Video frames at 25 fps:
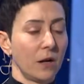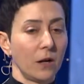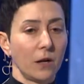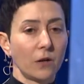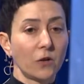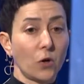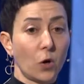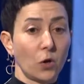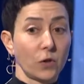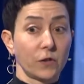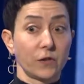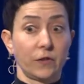
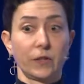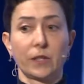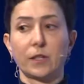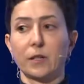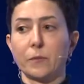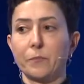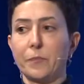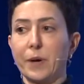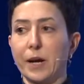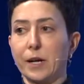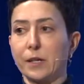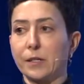costly
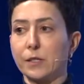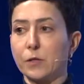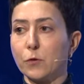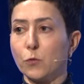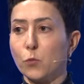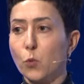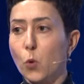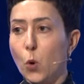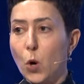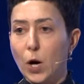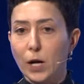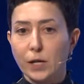compared to
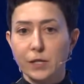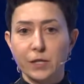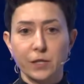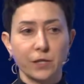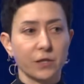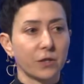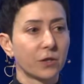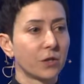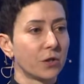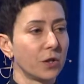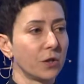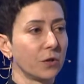what?
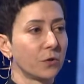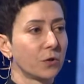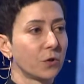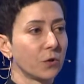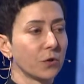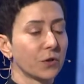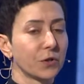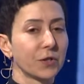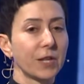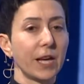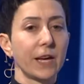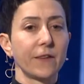
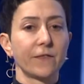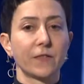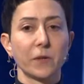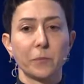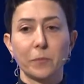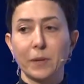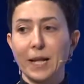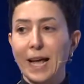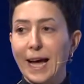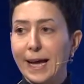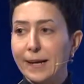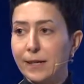To save the
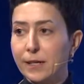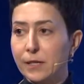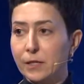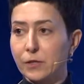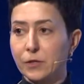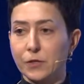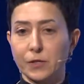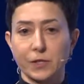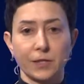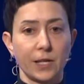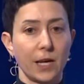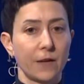planet,
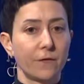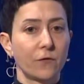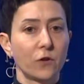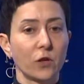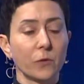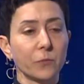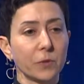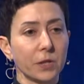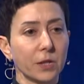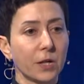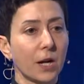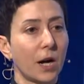to save
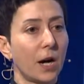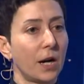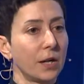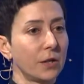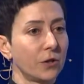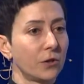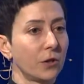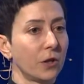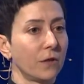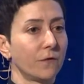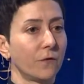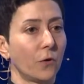
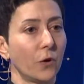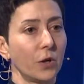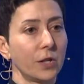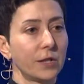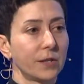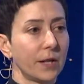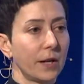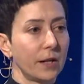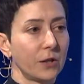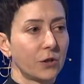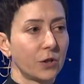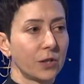humankind, to
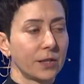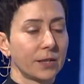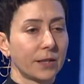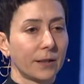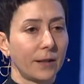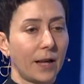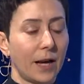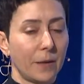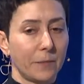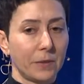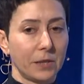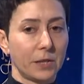avoid dangers,
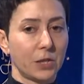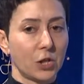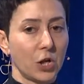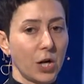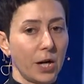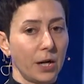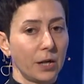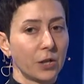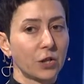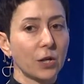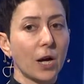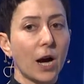climate
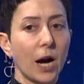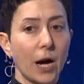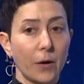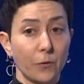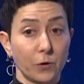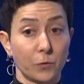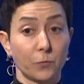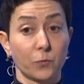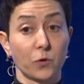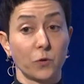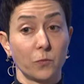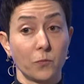change? I
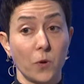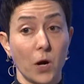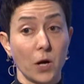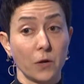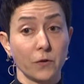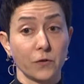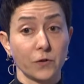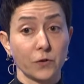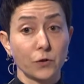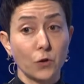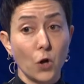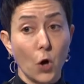would
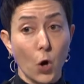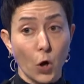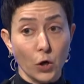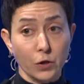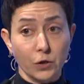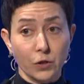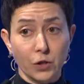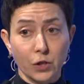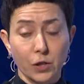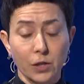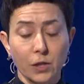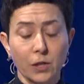propose
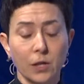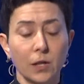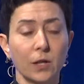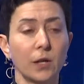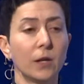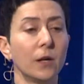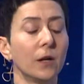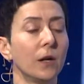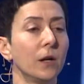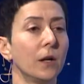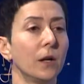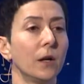not.
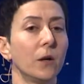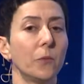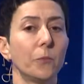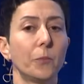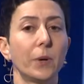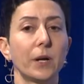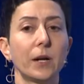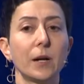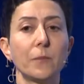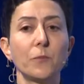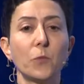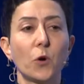
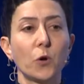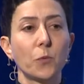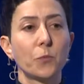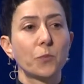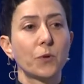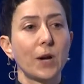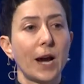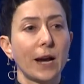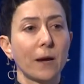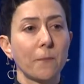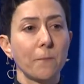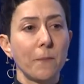But a more
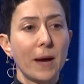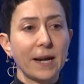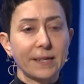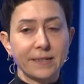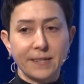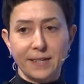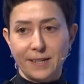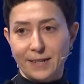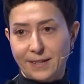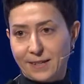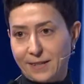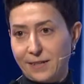
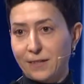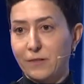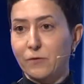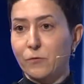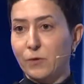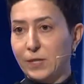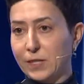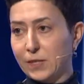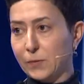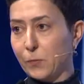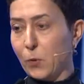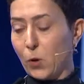pragmatic
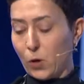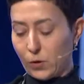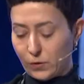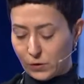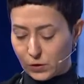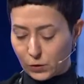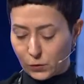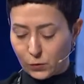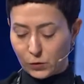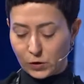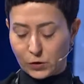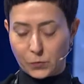
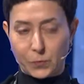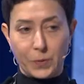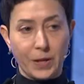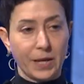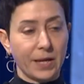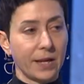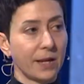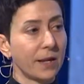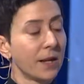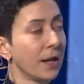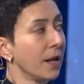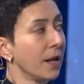response would be,